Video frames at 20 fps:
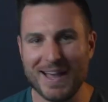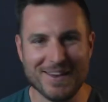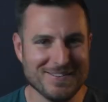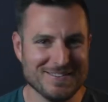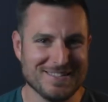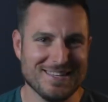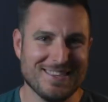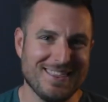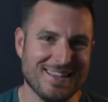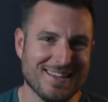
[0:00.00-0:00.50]
I
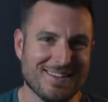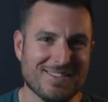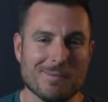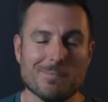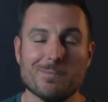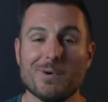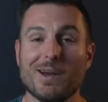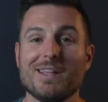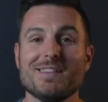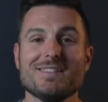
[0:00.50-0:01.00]
used to think that
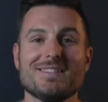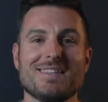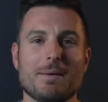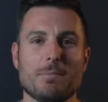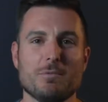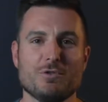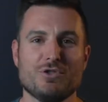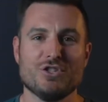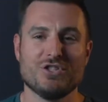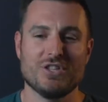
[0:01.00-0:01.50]
the brain
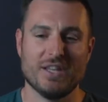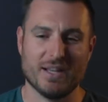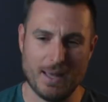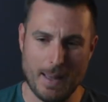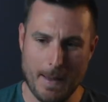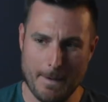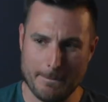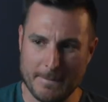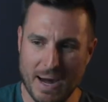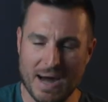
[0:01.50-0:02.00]
stem was just like
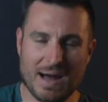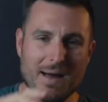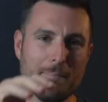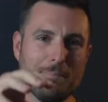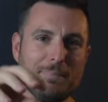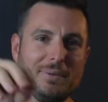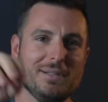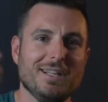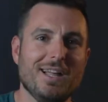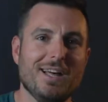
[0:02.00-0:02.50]
a
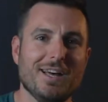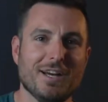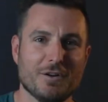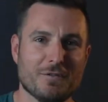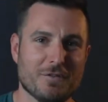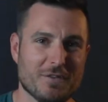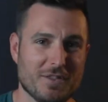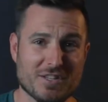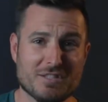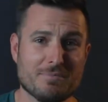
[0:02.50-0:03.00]

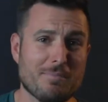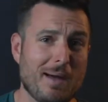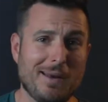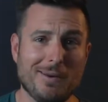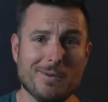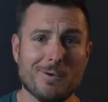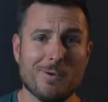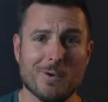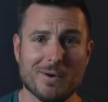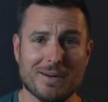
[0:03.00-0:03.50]
plug for the
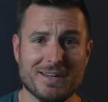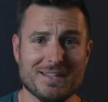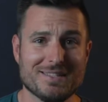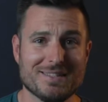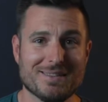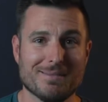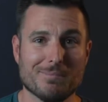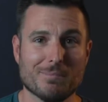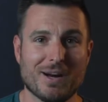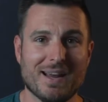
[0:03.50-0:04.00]
spinal cord
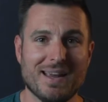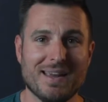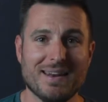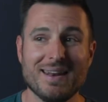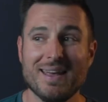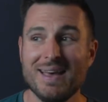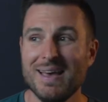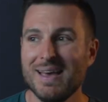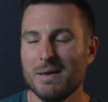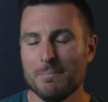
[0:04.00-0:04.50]
into the
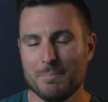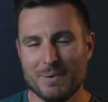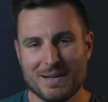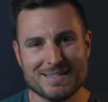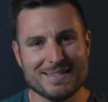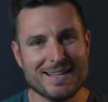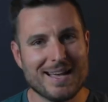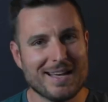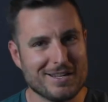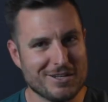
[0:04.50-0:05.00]
brain, but
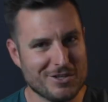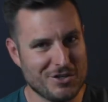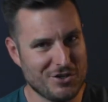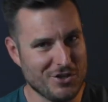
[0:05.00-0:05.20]
it's not